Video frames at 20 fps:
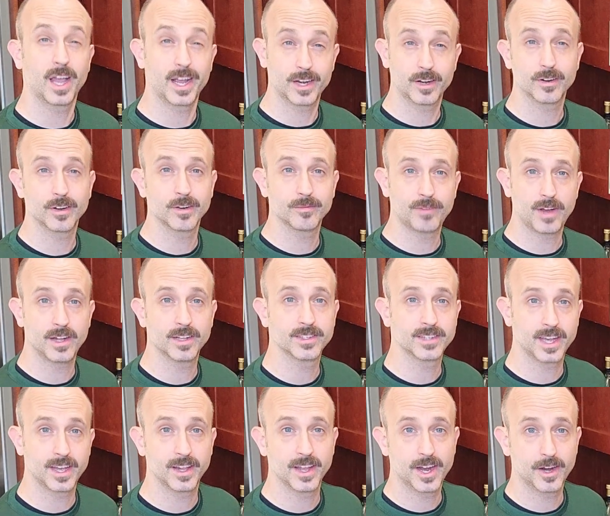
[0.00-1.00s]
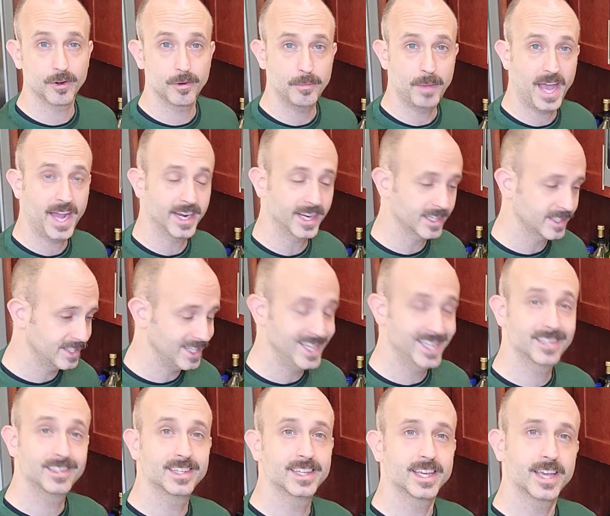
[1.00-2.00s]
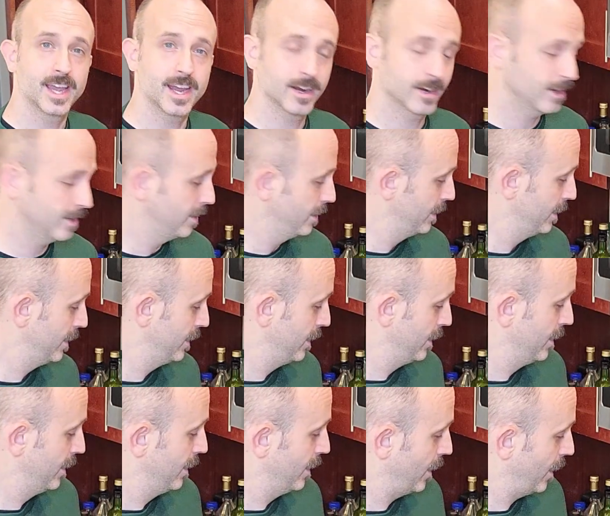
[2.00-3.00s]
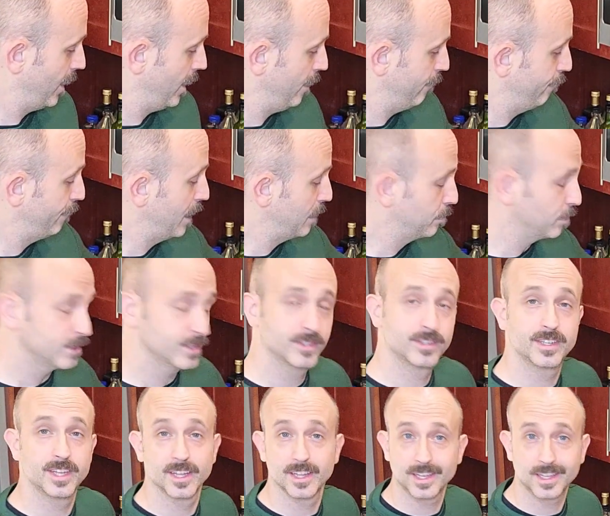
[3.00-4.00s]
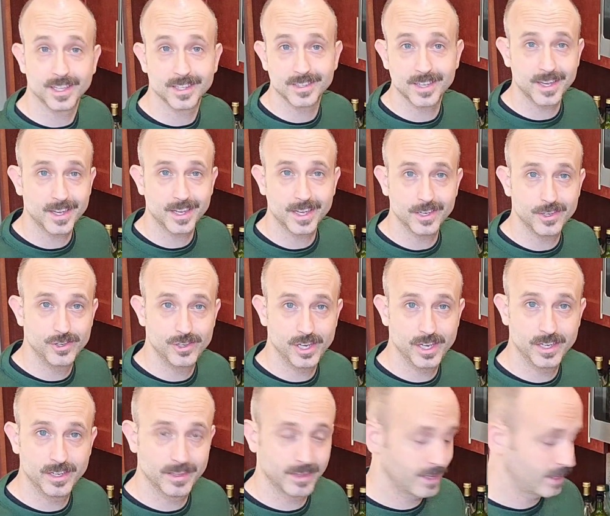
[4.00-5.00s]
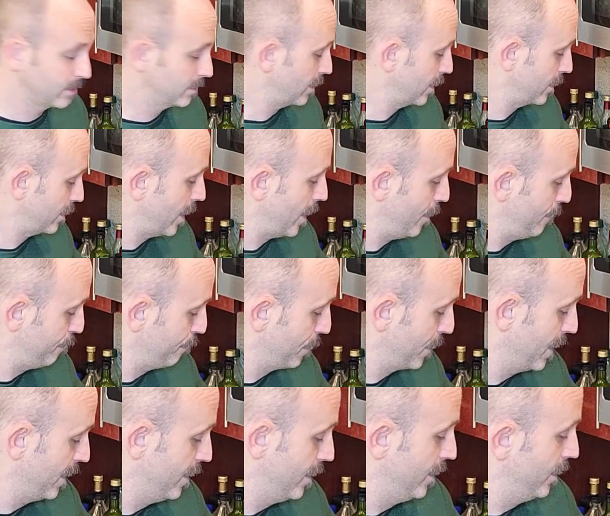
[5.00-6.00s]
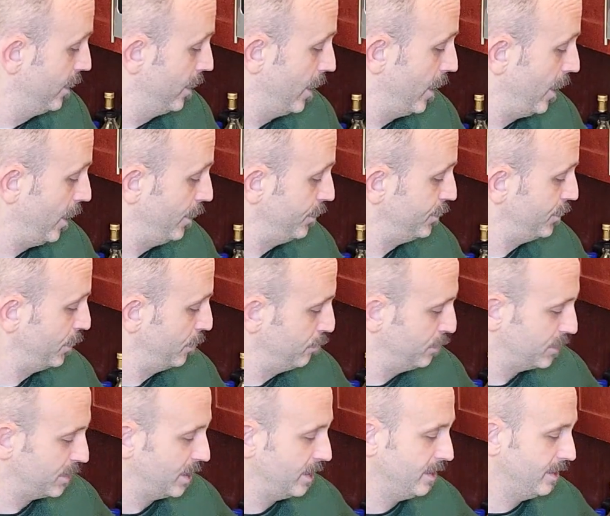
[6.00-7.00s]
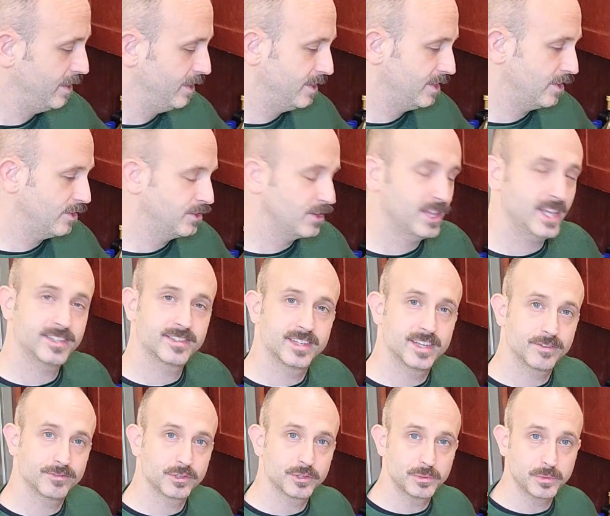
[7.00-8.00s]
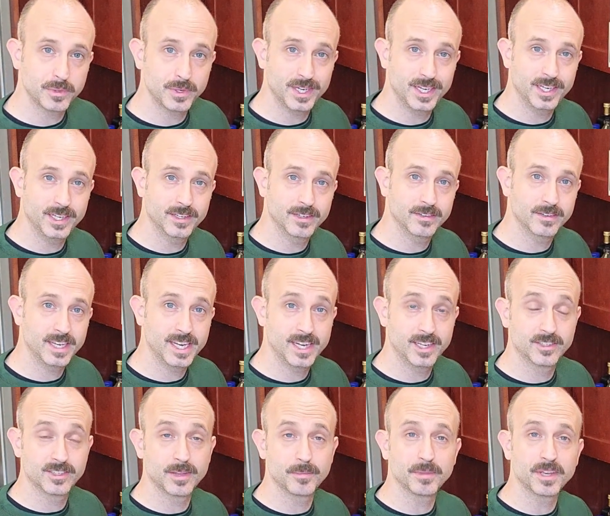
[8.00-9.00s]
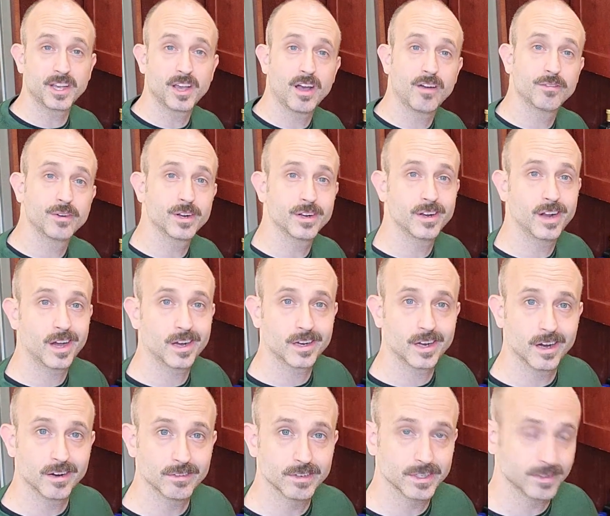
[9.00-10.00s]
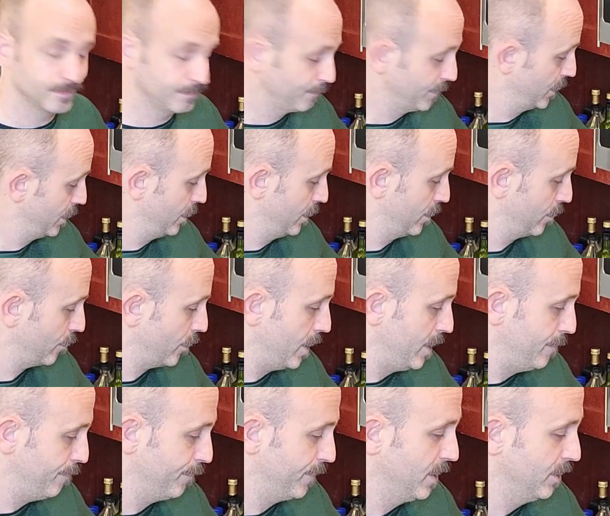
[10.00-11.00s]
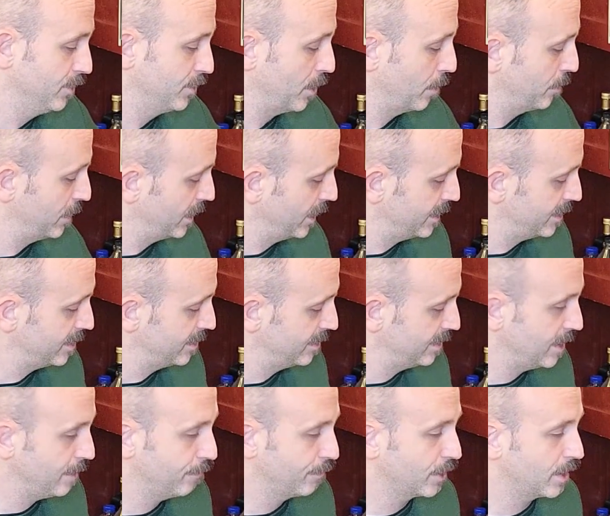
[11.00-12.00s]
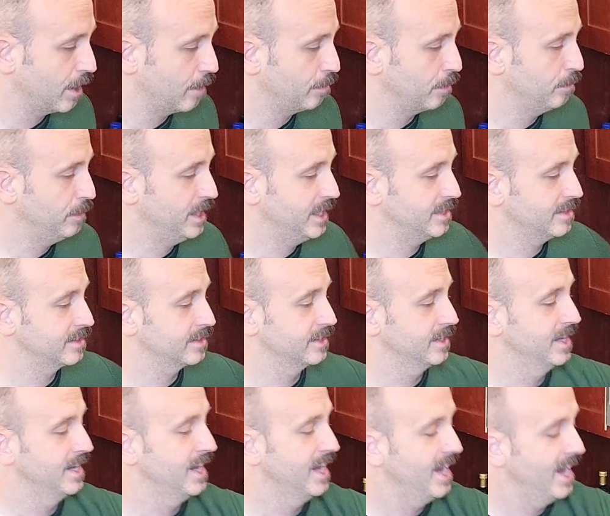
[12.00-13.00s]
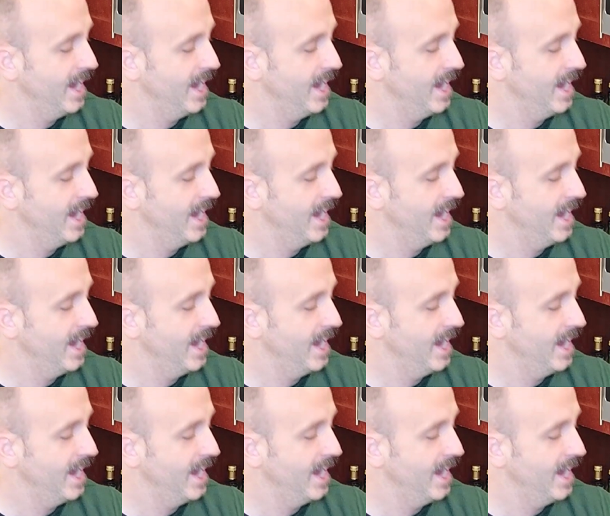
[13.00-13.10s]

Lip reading: lighter volatile aromatics into the air. Vapor distilling, that's how you get gin, things like that. So I'm just going to, so that's the difference between heating something covered and not covered, right? So I'm going to let this steep for a couple minutes,